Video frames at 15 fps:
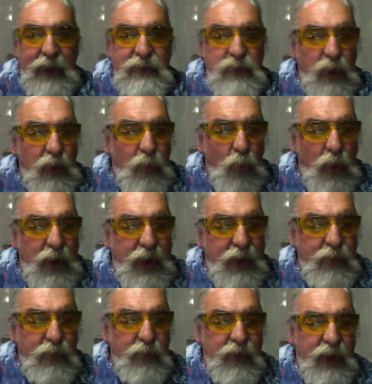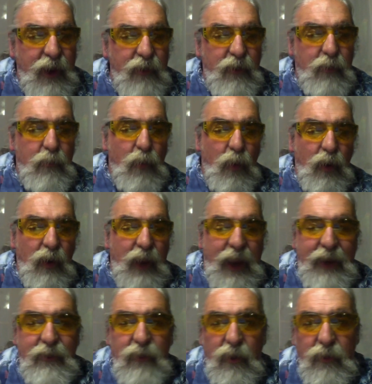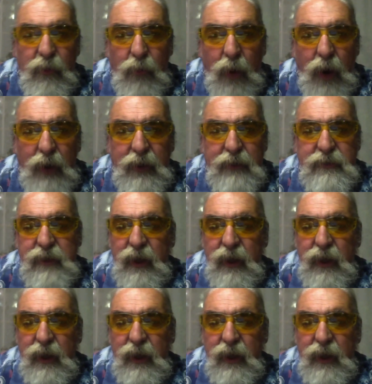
on the one end or the other, more length on the rockets.